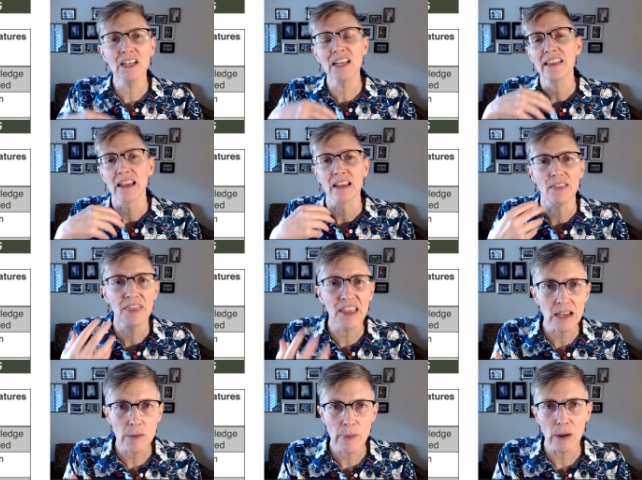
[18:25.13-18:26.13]
They can think
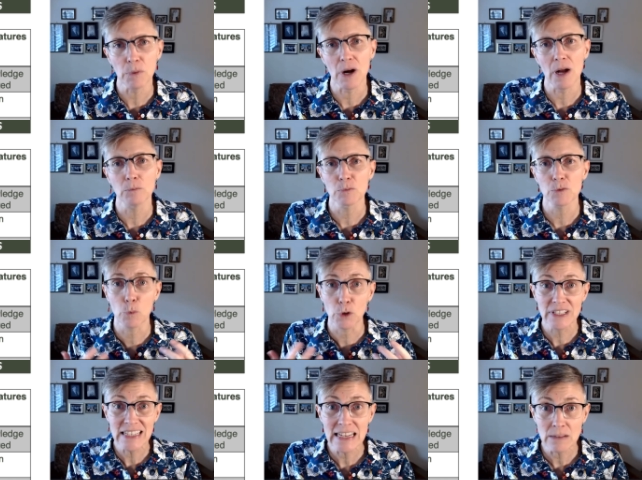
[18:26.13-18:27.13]
about problems more
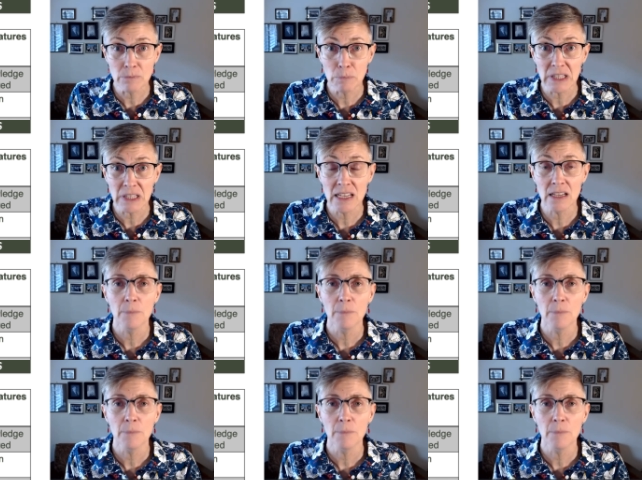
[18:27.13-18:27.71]
deeply.